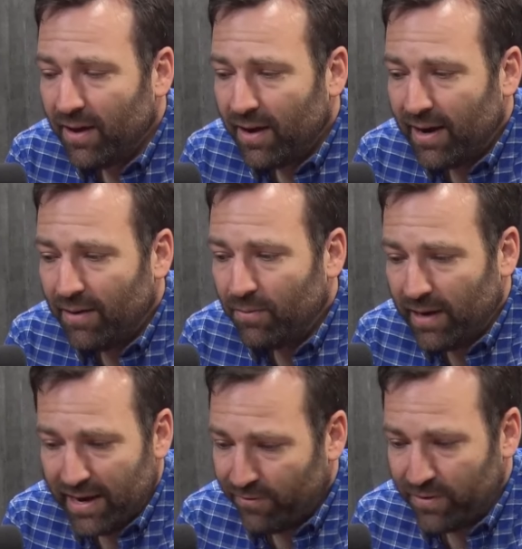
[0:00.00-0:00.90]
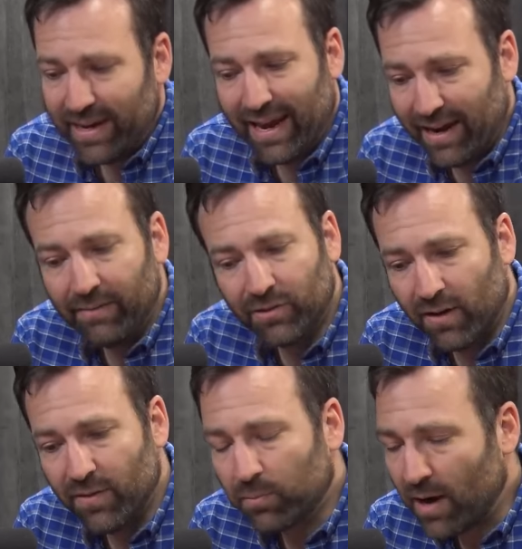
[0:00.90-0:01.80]
Uh, and if we can't
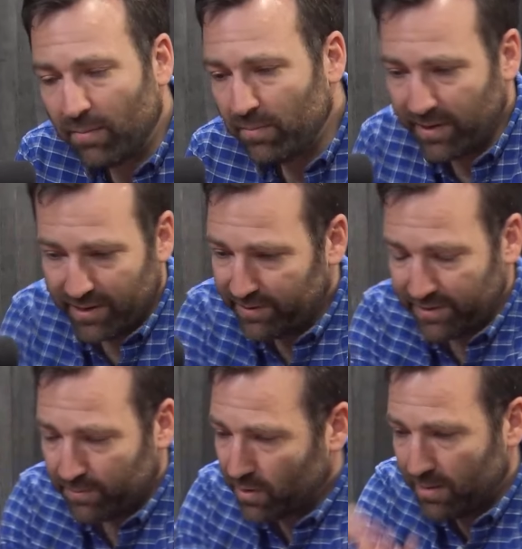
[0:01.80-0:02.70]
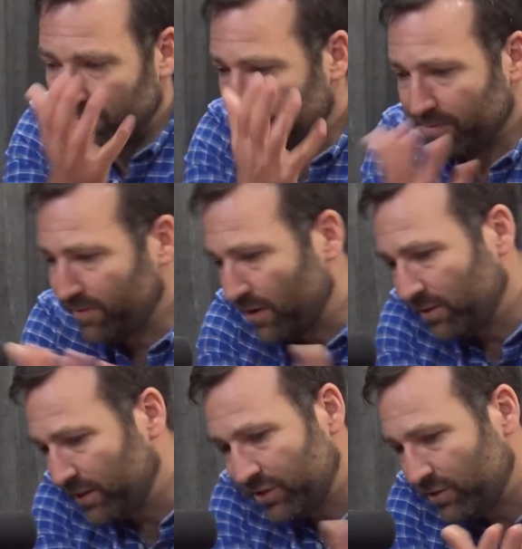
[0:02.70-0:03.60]
solve the problem because it's a problem, a
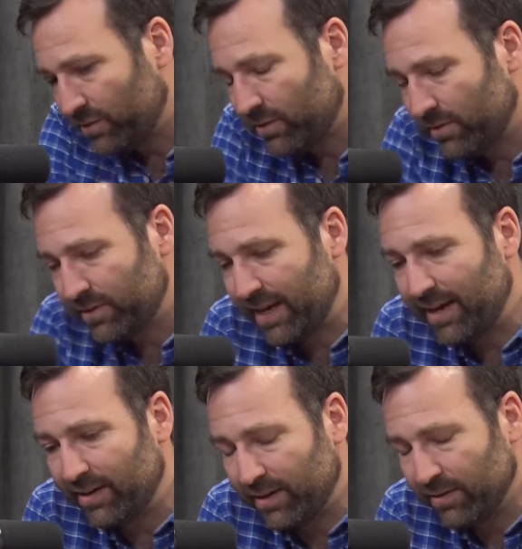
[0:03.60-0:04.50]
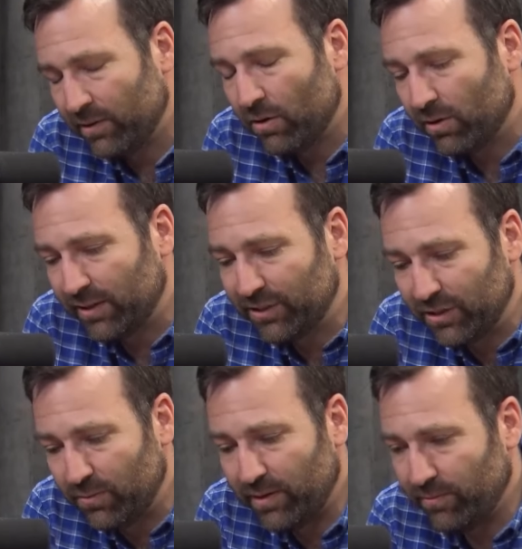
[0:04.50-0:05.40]
federal issue or a state, you know, local issue,
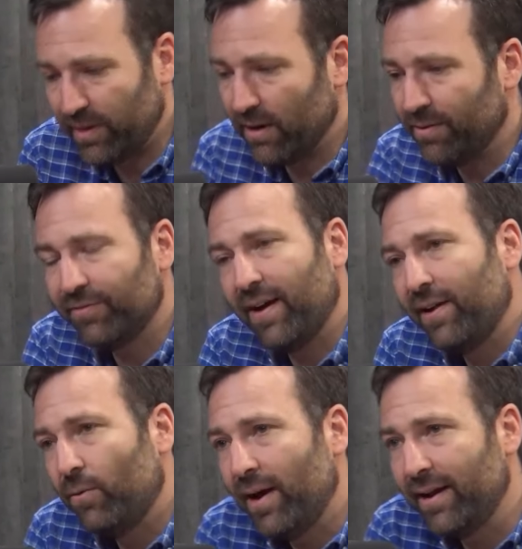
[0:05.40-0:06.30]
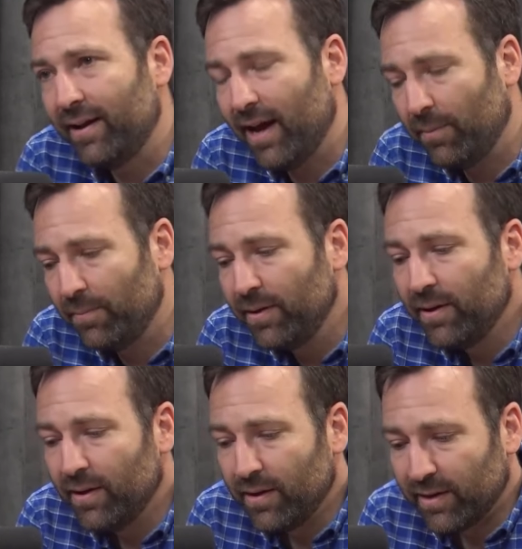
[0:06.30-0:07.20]
we, we can always find a way to help
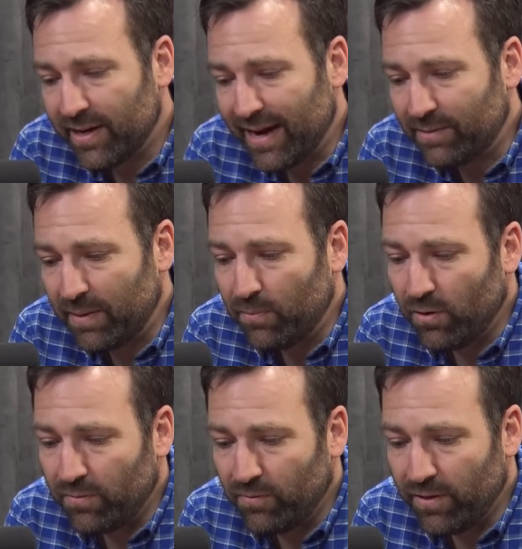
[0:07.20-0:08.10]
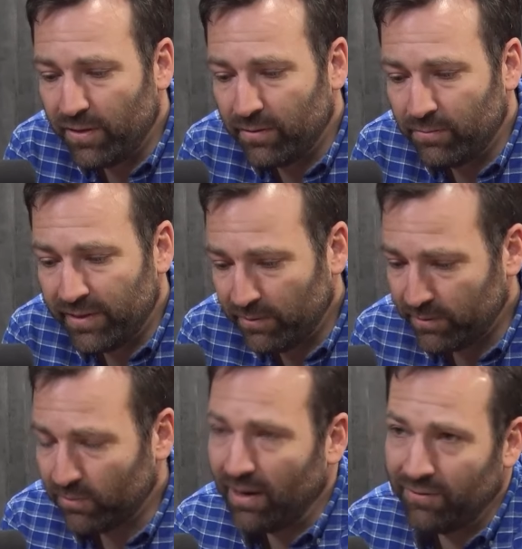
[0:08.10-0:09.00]
connect people with, with the, the,
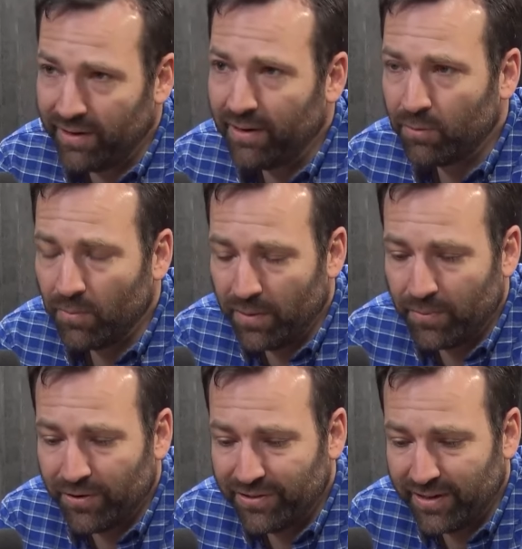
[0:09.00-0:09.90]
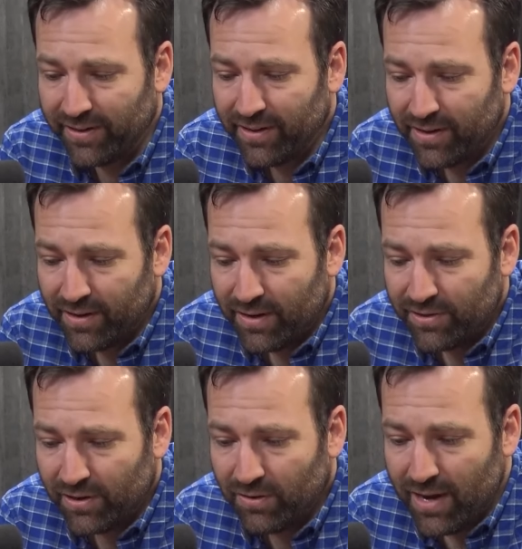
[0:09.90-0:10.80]
the relevant appropriate person.
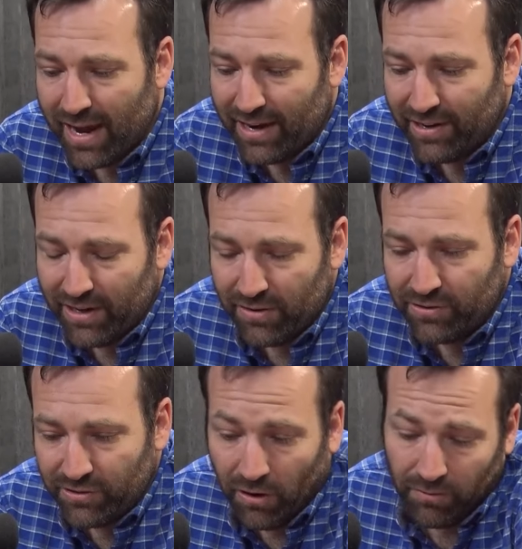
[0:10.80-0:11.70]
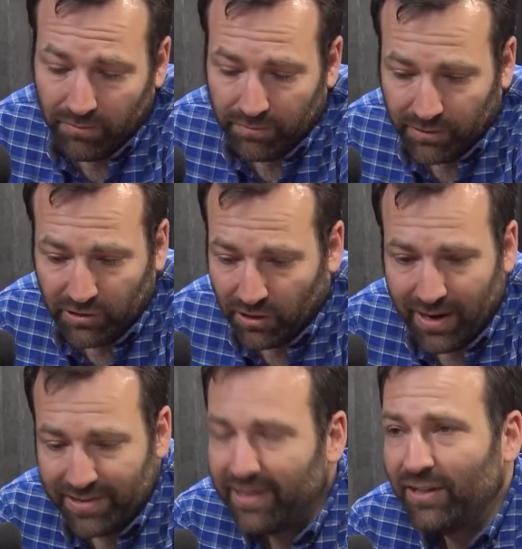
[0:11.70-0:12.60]
So, you know, don't just don't
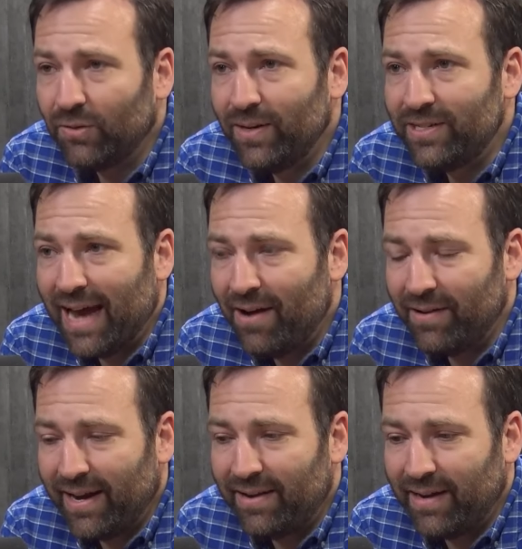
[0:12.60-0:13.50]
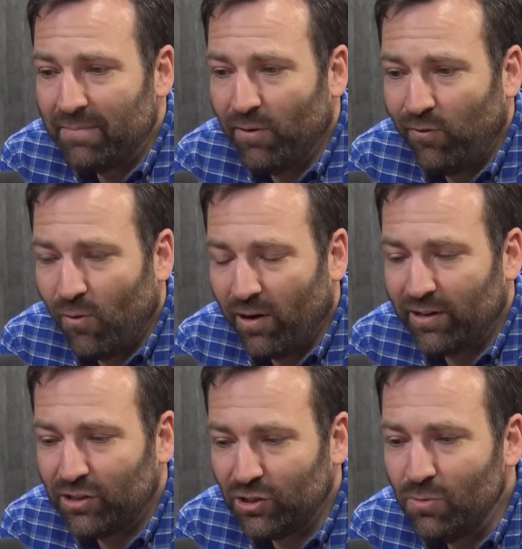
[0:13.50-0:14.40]
hesitate to reach out and, and before
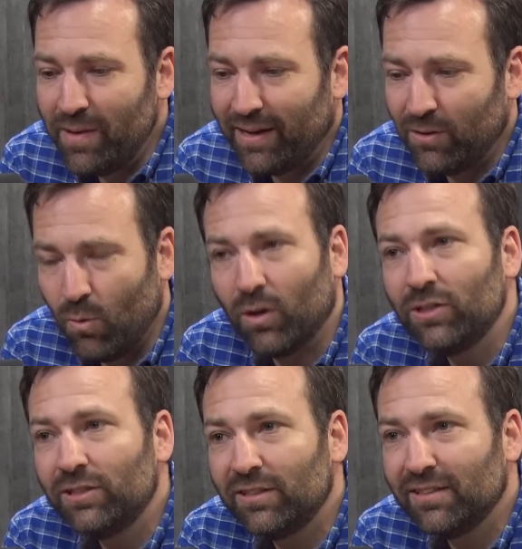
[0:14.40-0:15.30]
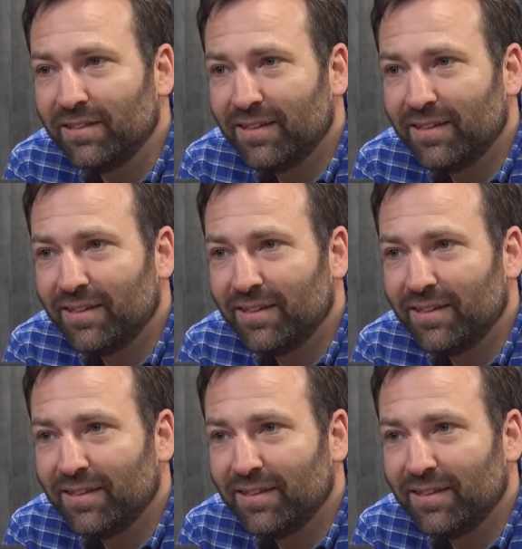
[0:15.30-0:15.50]
assuming the worst